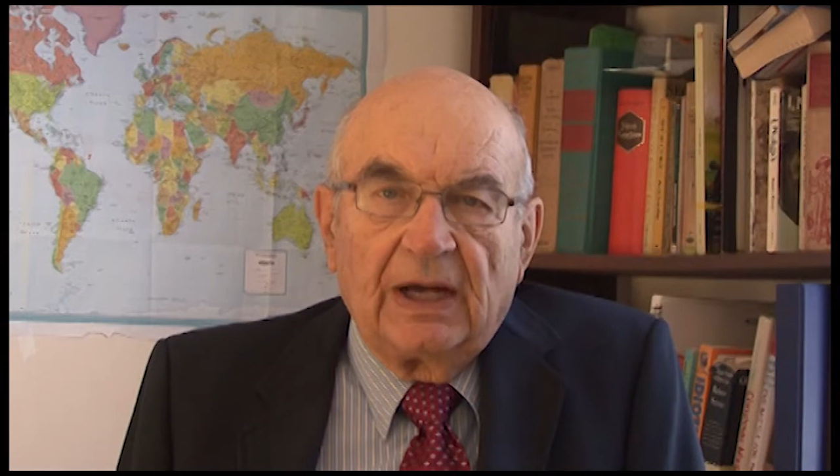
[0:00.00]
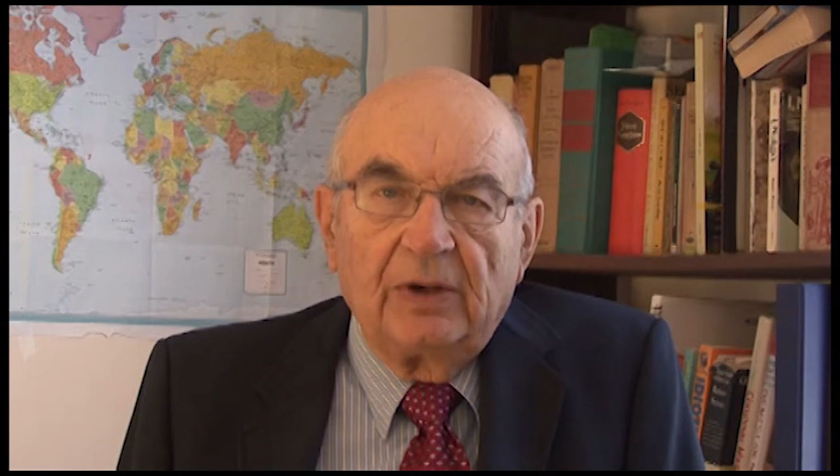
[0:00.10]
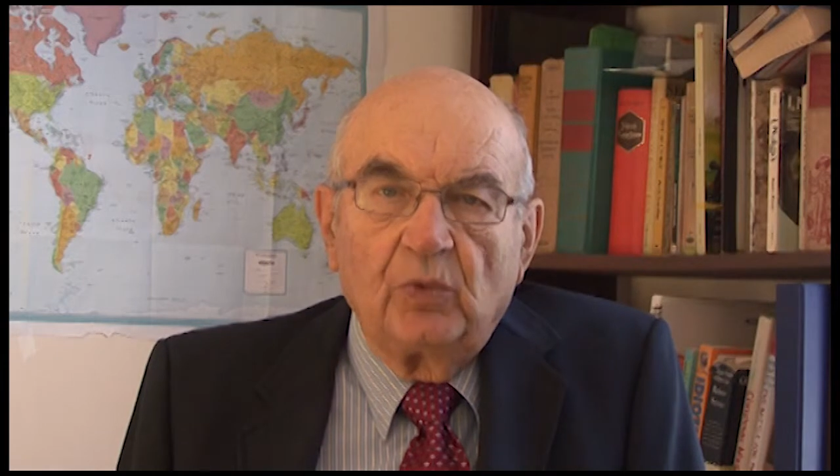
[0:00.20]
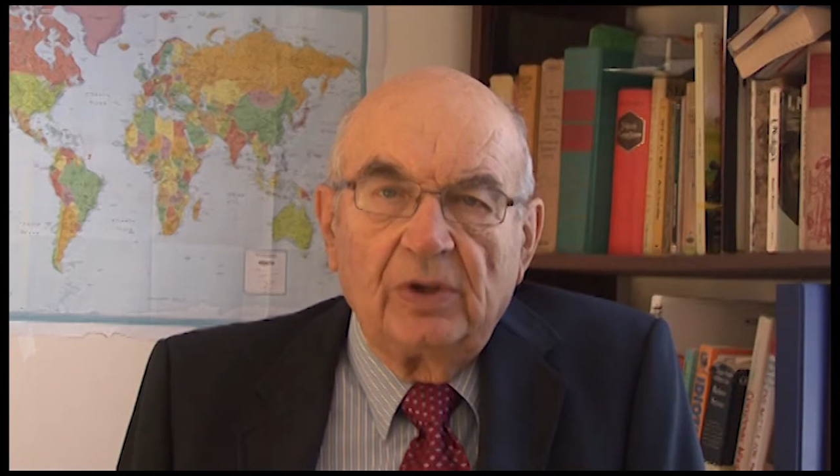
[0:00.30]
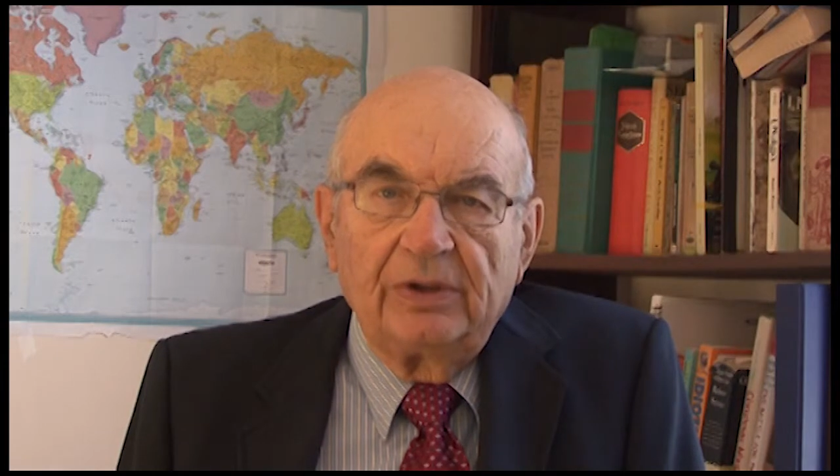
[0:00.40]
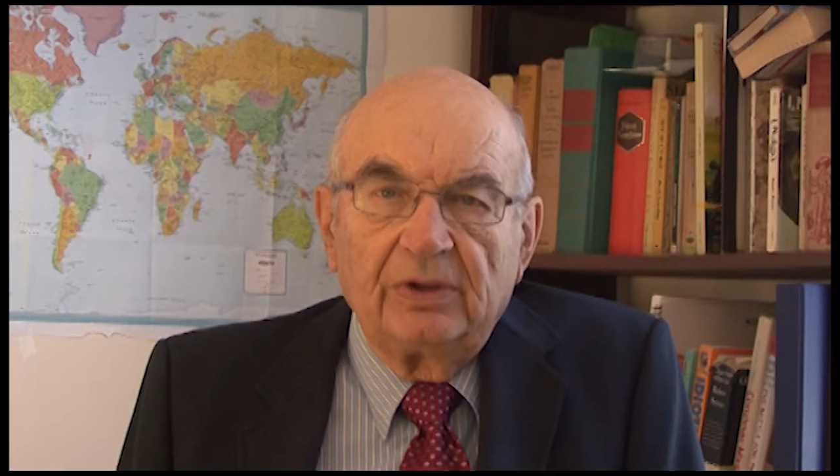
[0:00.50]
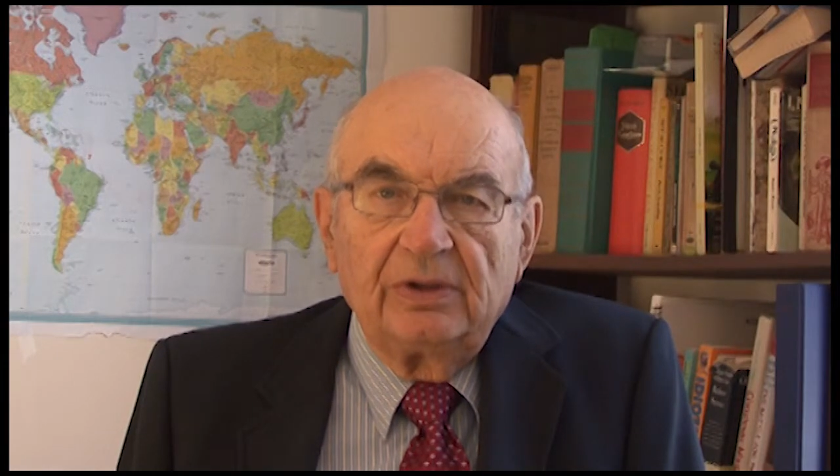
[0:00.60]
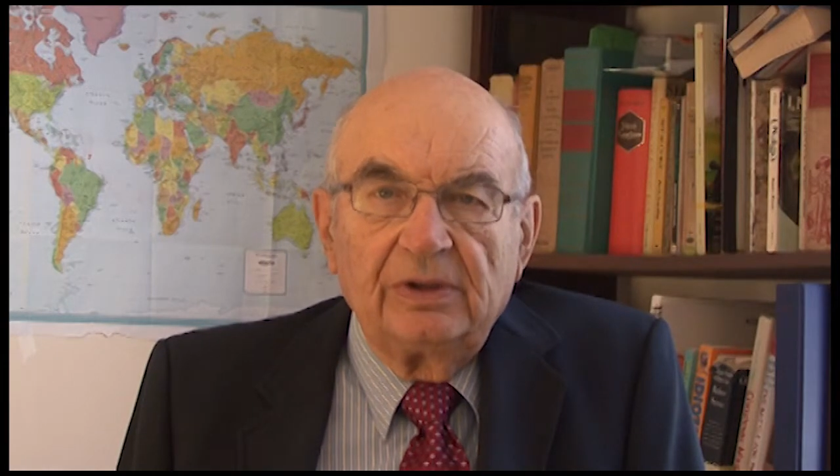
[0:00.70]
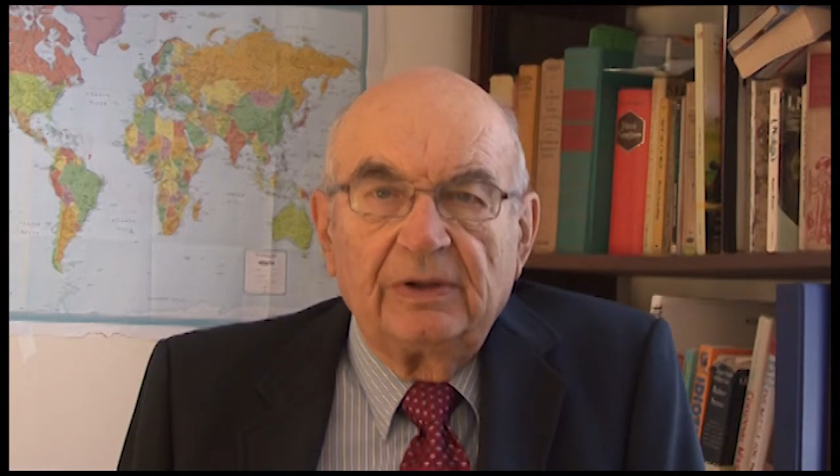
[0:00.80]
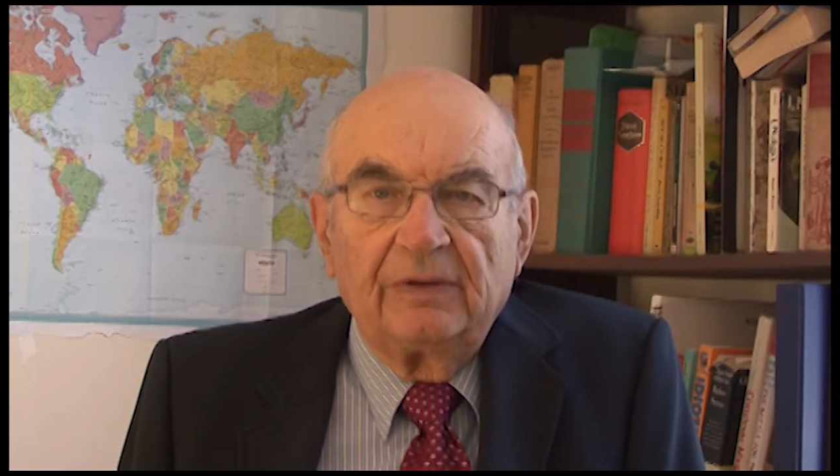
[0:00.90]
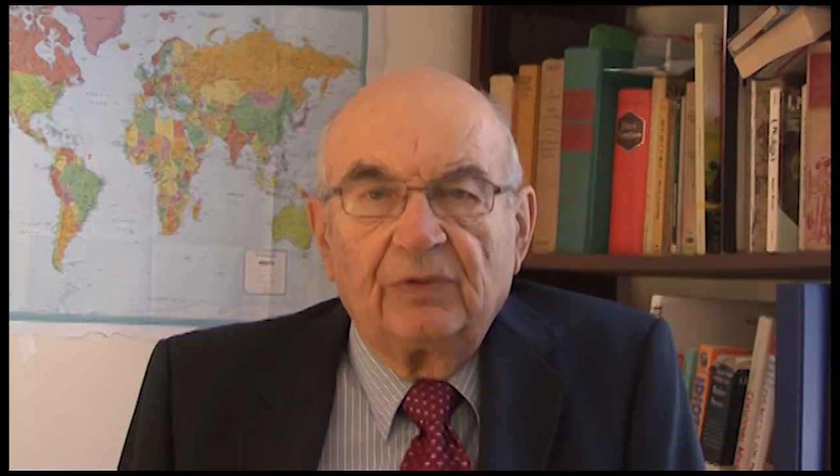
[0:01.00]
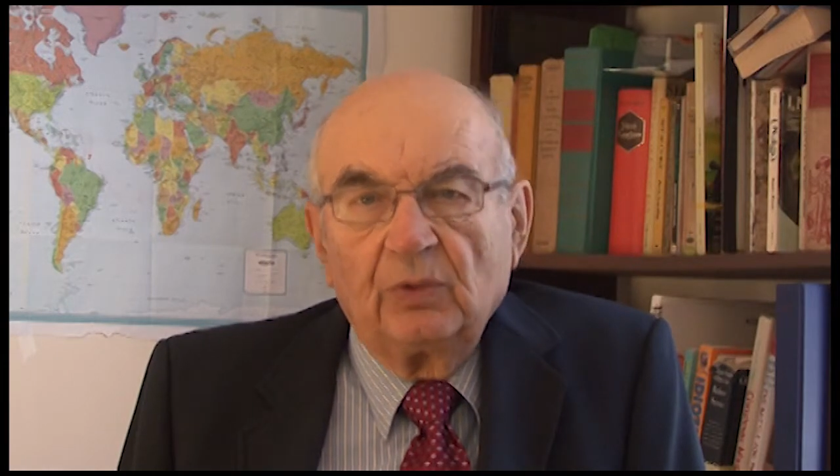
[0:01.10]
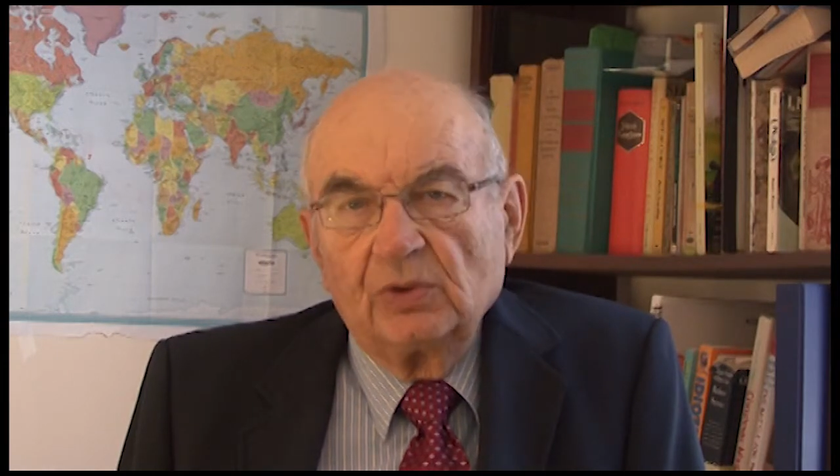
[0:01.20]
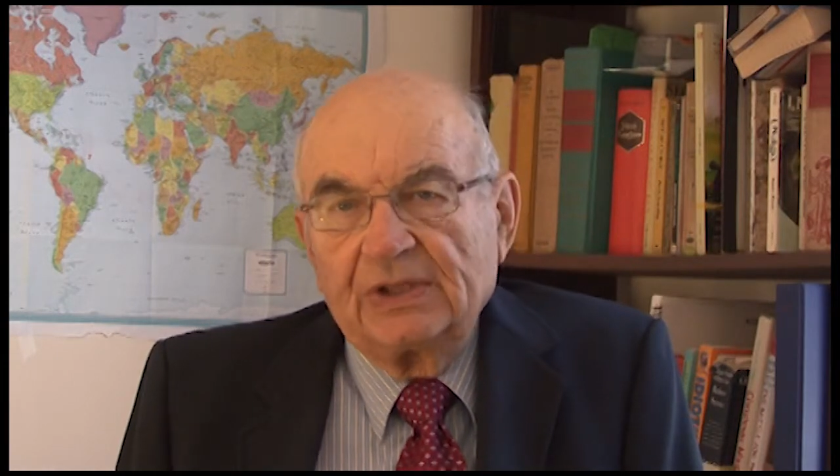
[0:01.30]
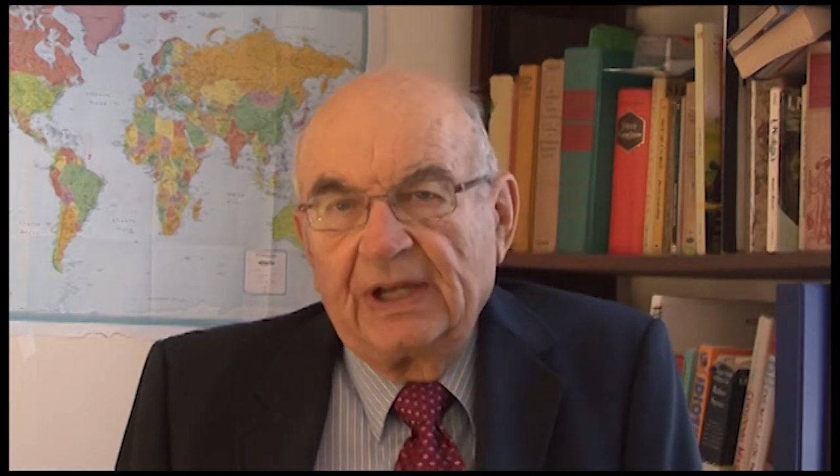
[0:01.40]
I wondered if
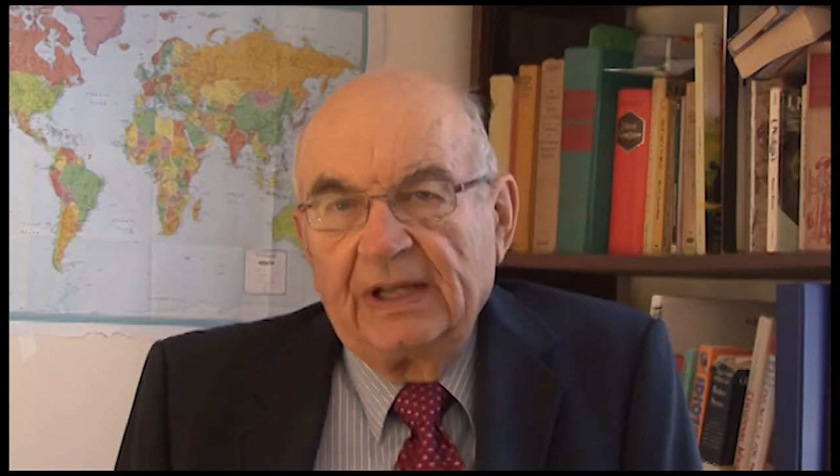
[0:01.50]
there was